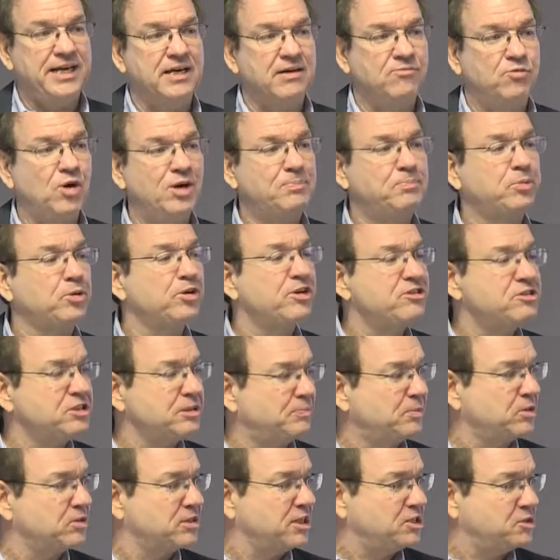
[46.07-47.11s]
of what
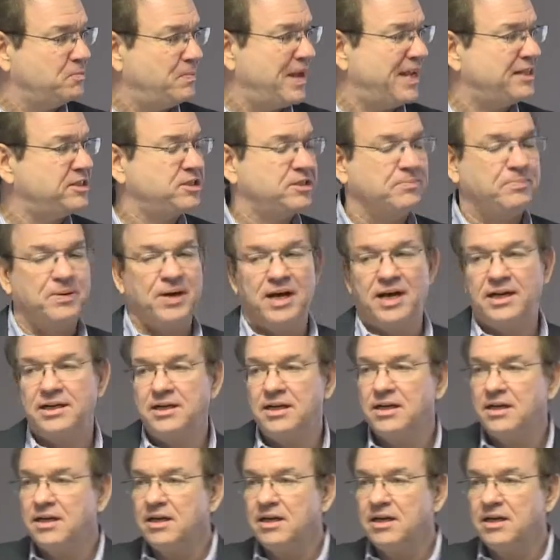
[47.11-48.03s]
principles it's based upon,